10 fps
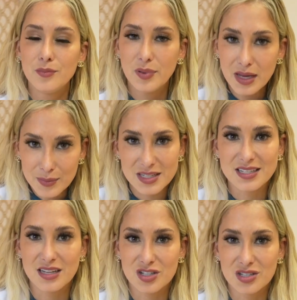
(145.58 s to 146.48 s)

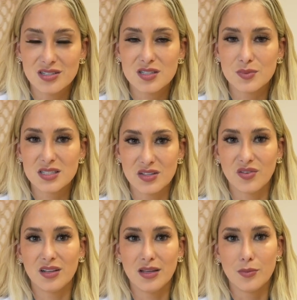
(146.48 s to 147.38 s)
pigmentation,
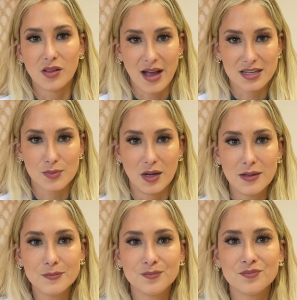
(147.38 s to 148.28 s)
specifically
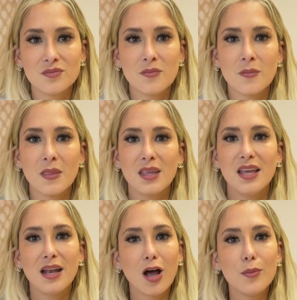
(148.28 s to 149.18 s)
melasma.
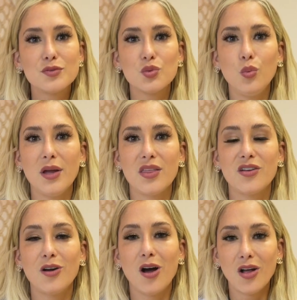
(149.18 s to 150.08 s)
It helps with
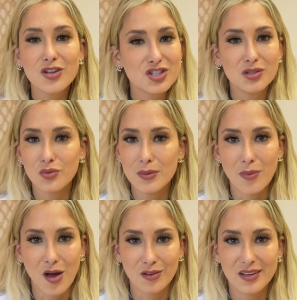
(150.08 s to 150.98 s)
collagen
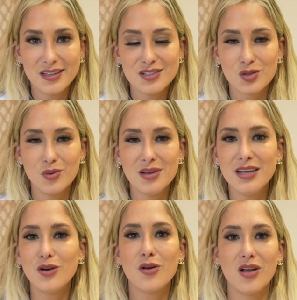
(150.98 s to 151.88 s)
remodeling, so
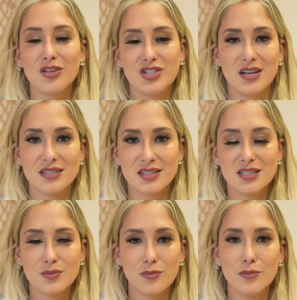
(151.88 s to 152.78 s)

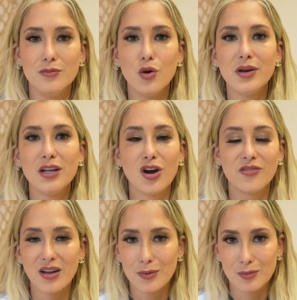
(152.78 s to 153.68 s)
neocollagenesis, promoting our
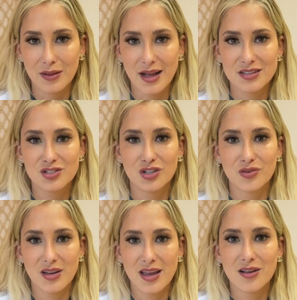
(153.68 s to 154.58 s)
fibroblasts to
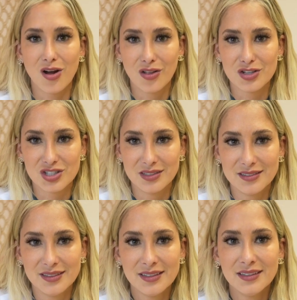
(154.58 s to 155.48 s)
create
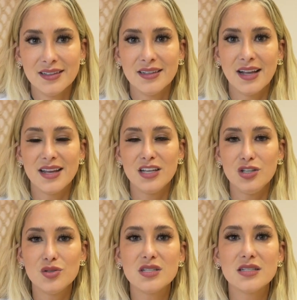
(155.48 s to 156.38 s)
collagen. And it
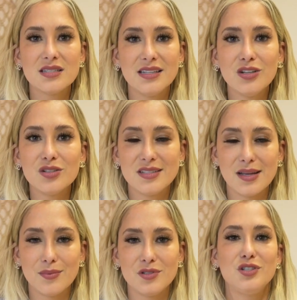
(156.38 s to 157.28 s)
uses a single
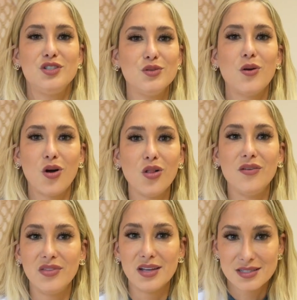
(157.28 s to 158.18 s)
tip to do all
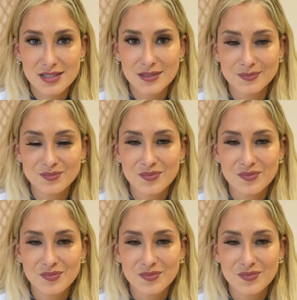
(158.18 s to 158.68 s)
of this.